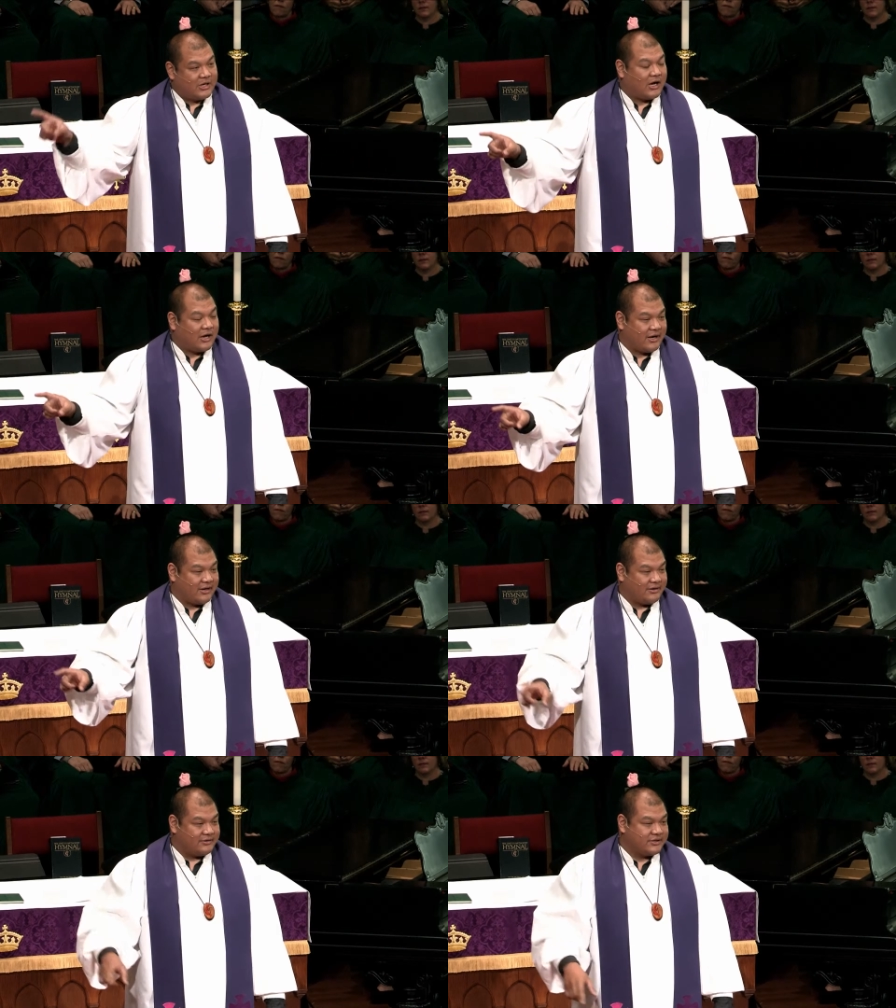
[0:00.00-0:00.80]

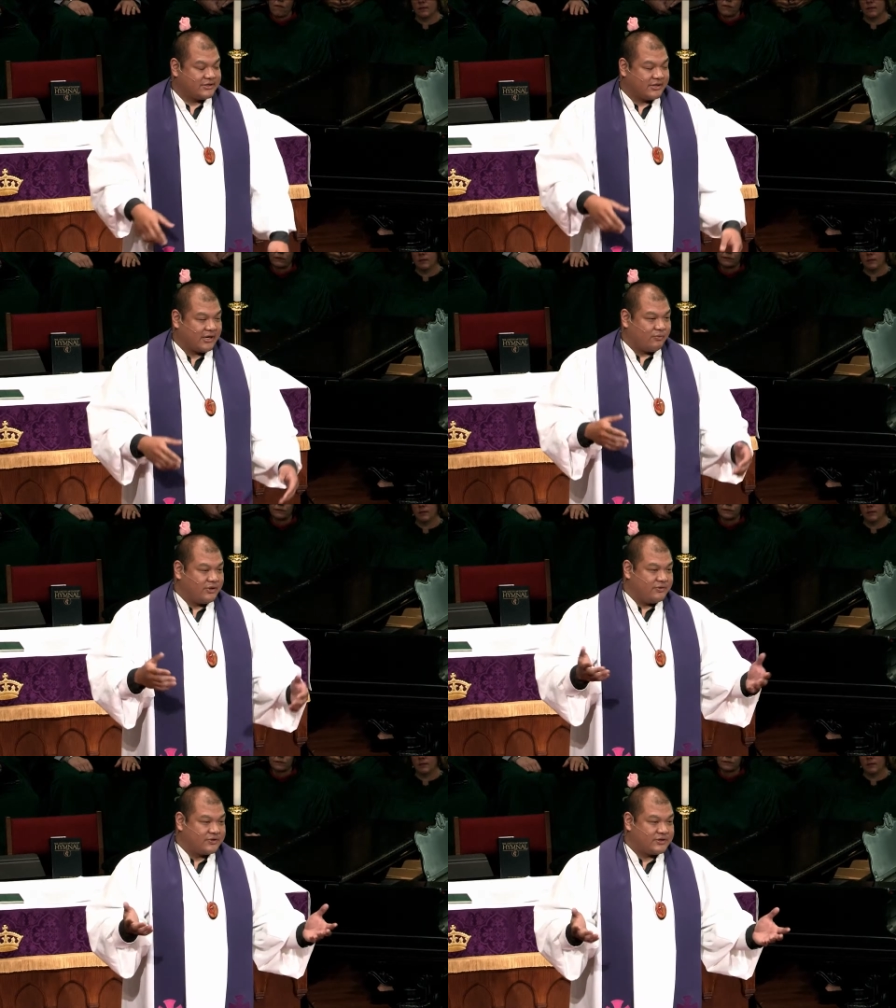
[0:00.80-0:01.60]
God. Just like
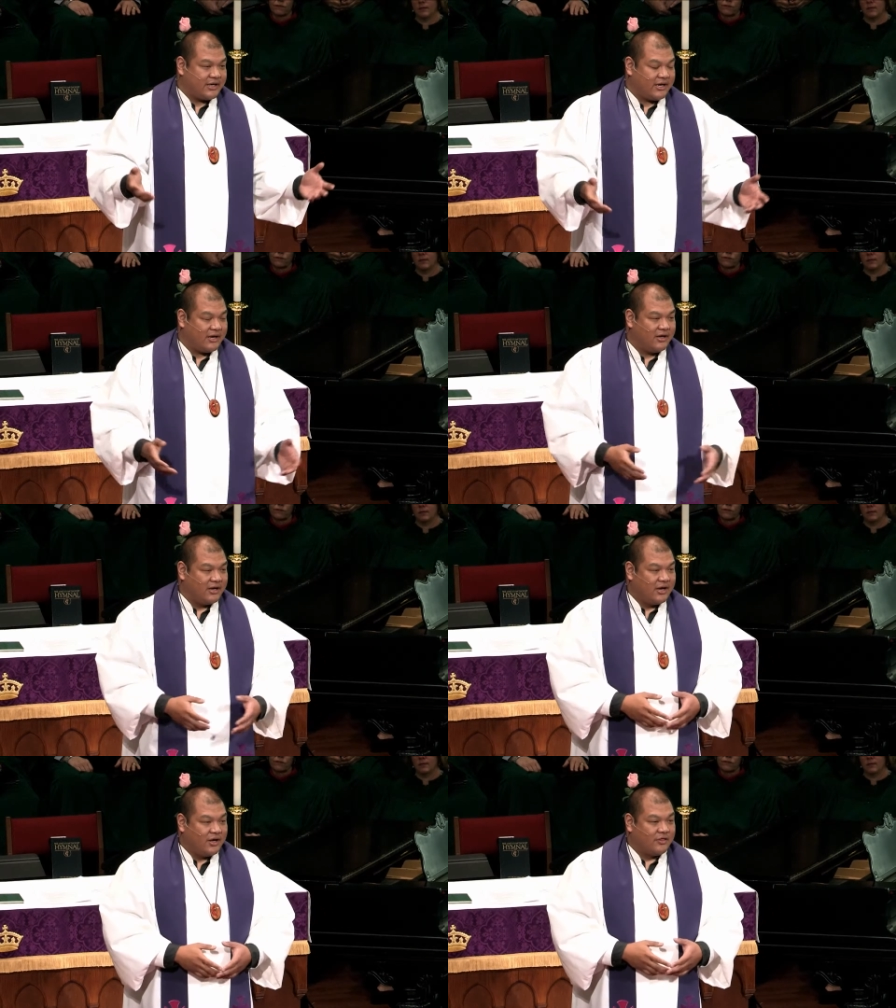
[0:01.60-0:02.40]
when you say
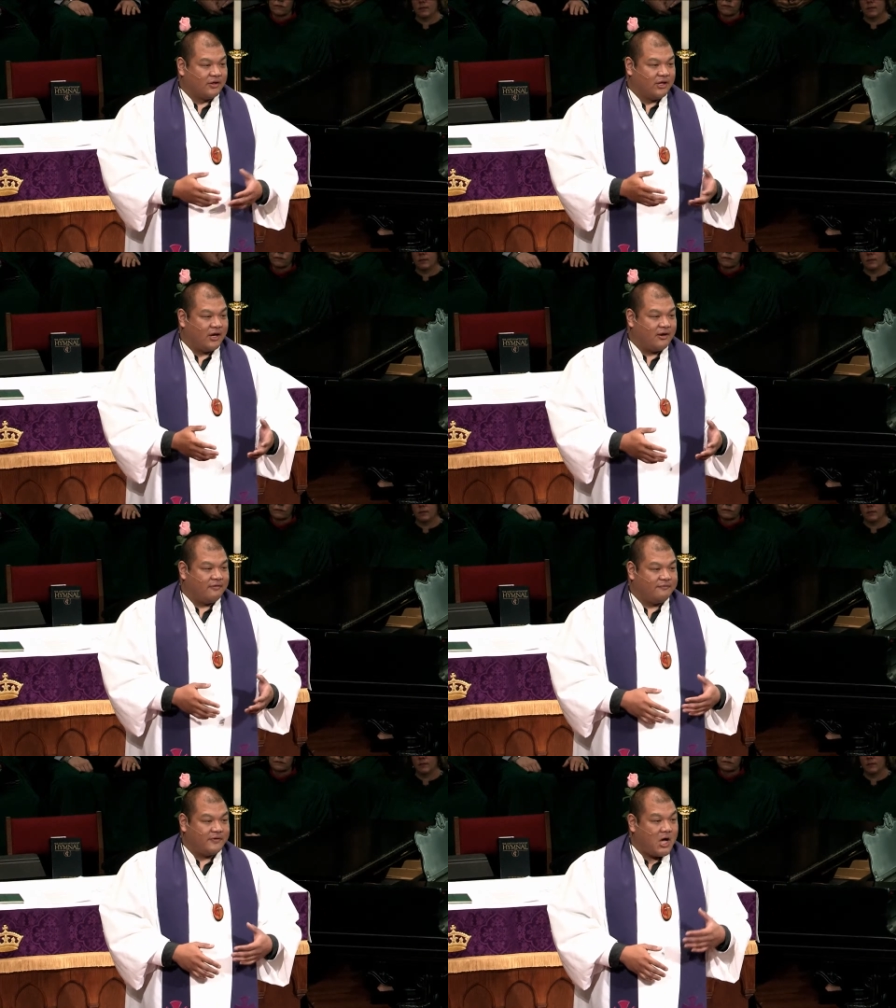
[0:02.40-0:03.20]
the
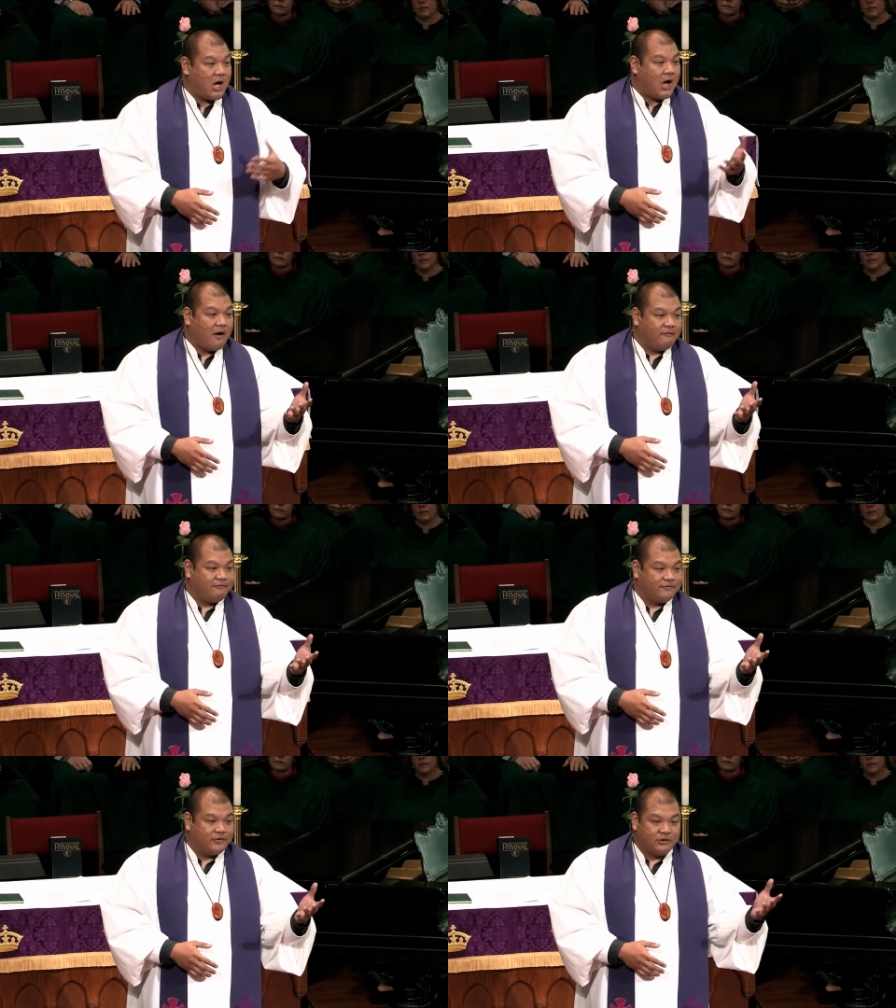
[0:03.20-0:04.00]
love
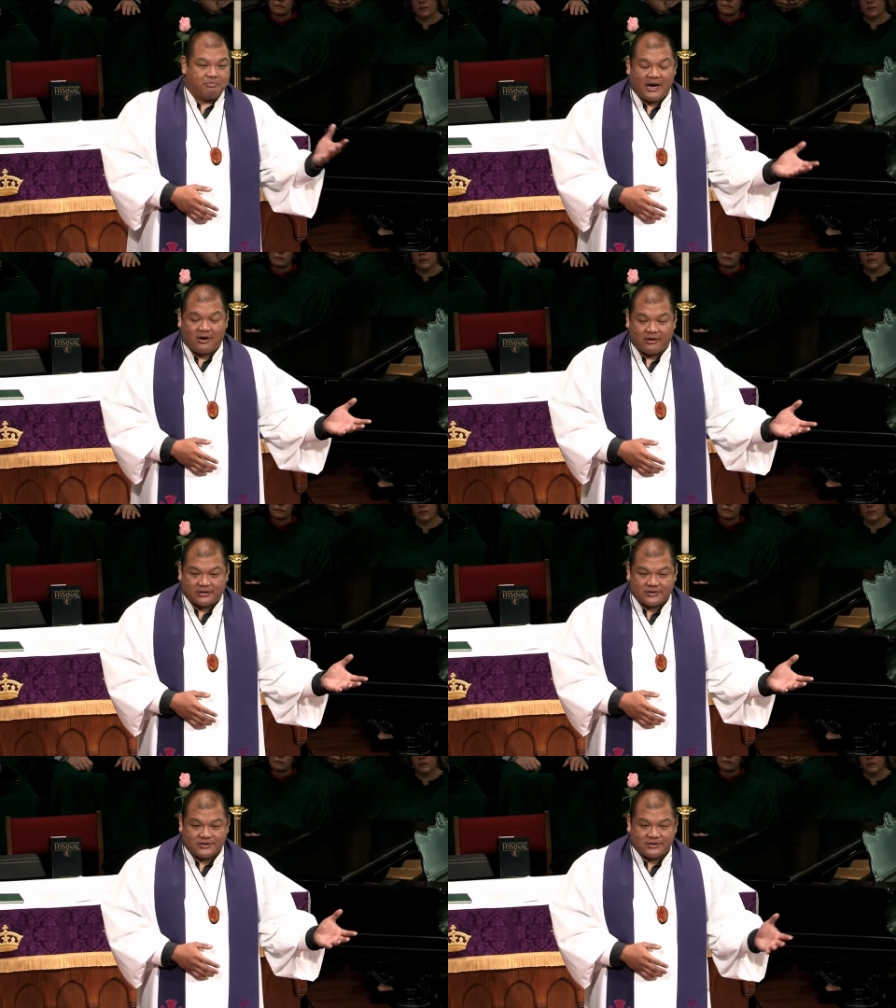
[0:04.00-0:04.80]
of your
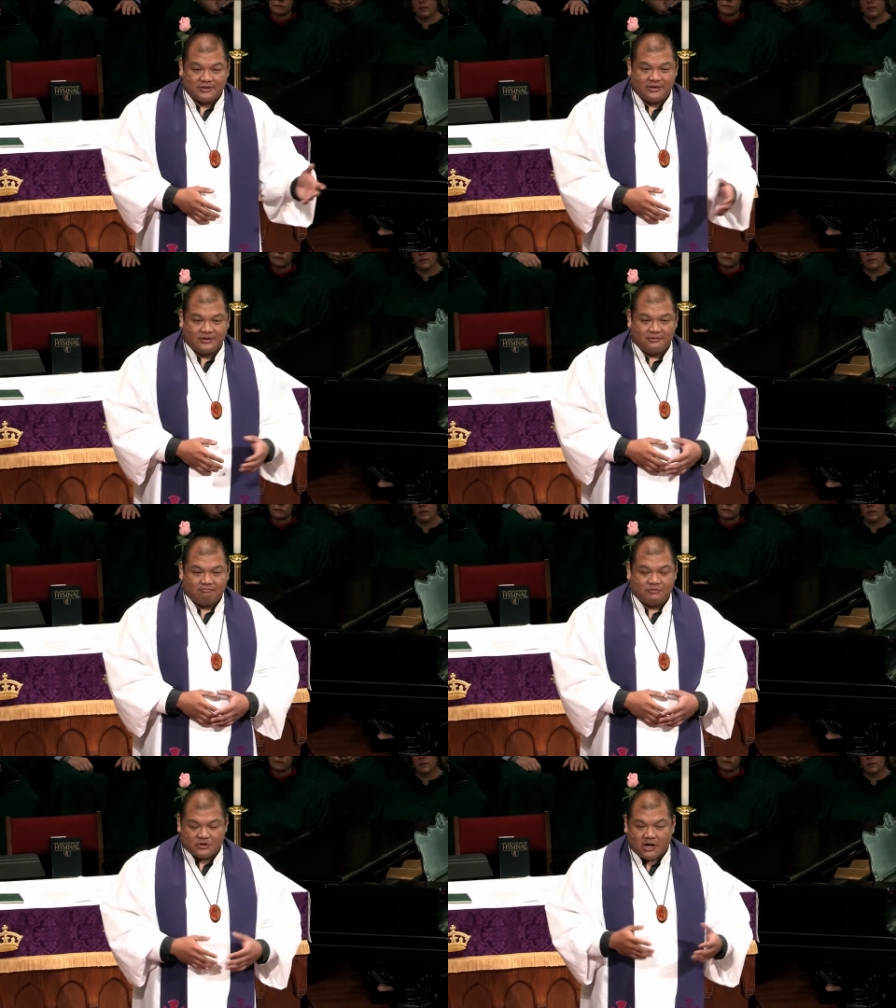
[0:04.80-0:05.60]
parents,
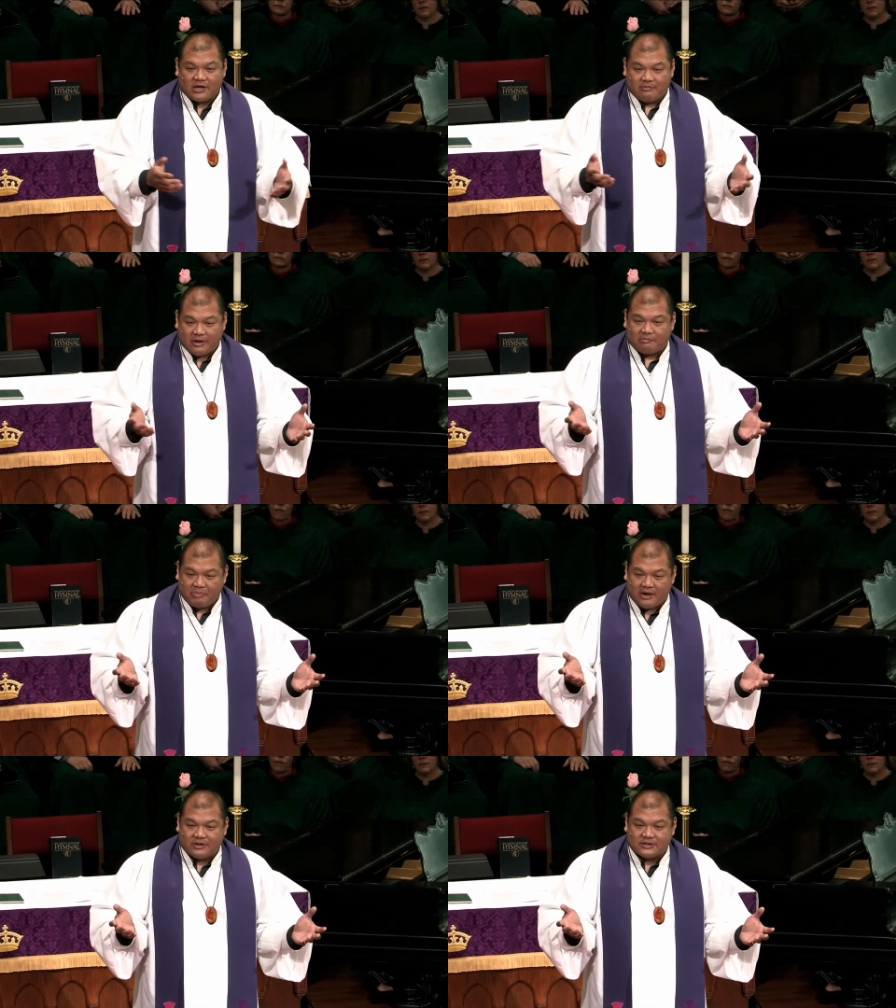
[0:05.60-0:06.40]
you're talking about your
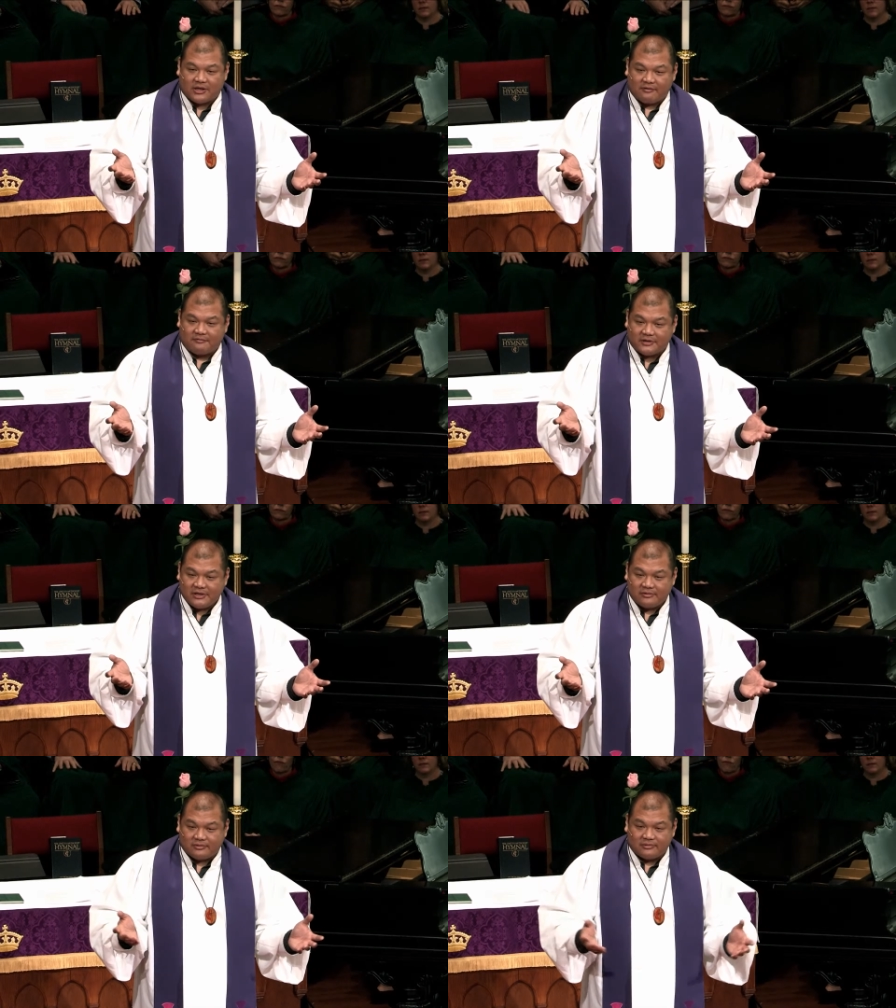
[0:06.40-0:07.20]
parents' love for
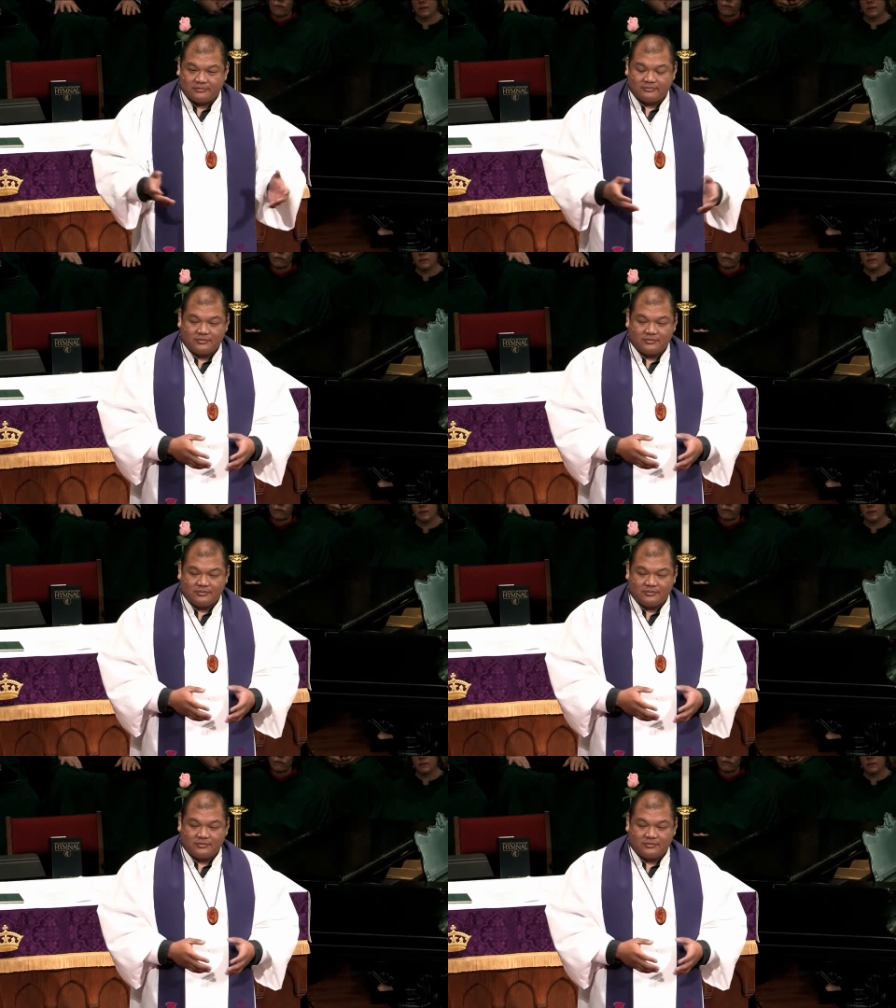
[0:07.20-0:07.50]
you.